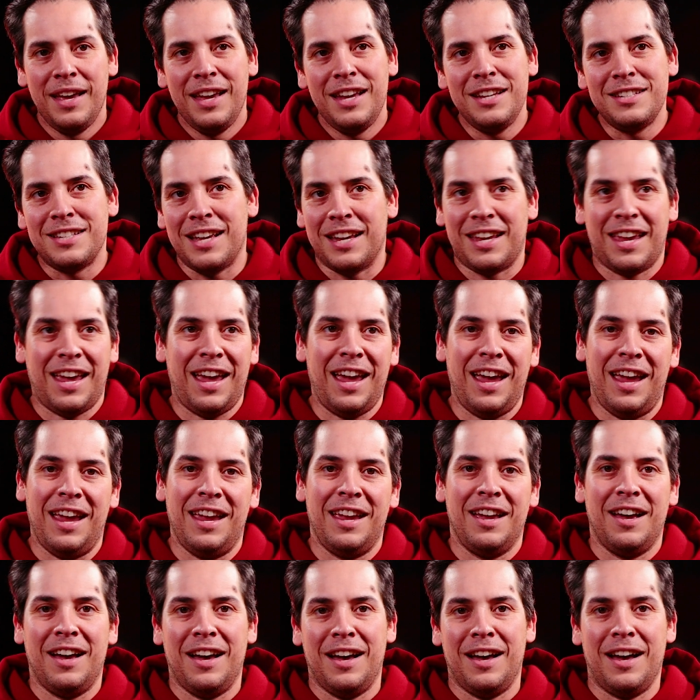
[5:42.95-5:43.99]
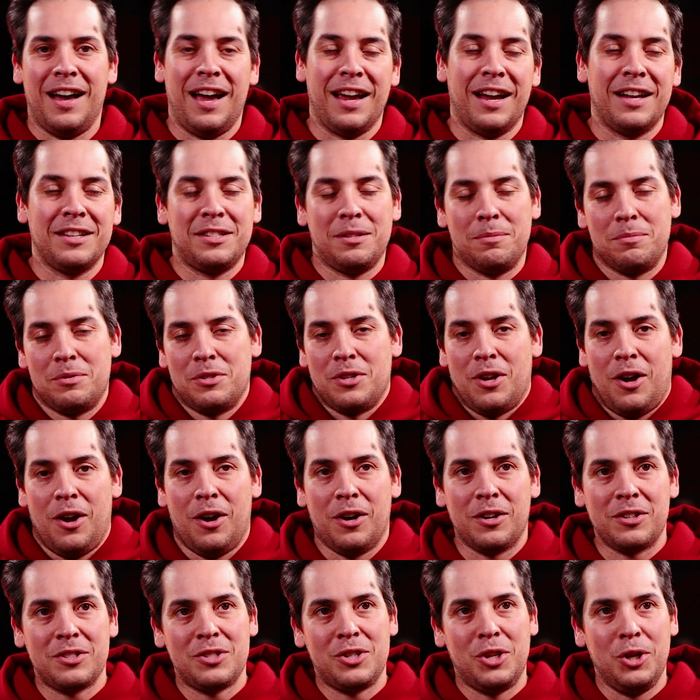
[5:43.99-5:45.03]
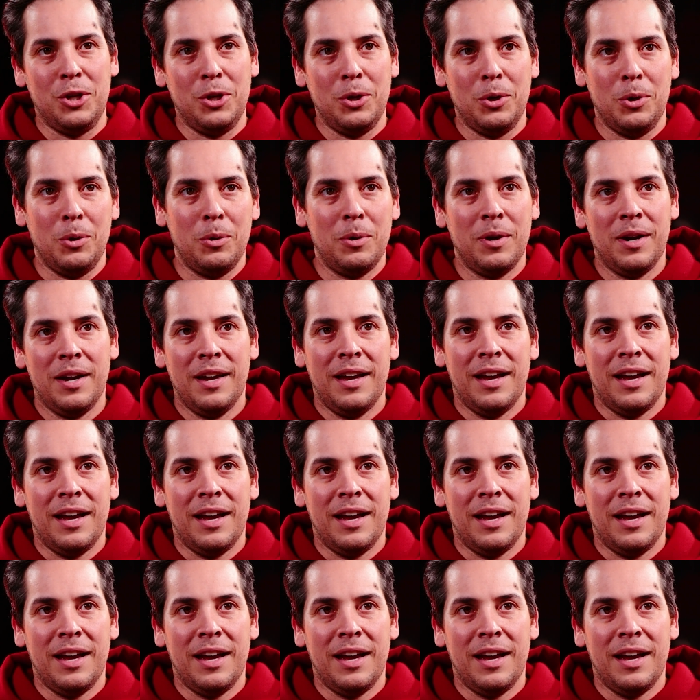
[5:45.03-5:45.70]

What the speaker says: He's like, "Hey, I got some songs too."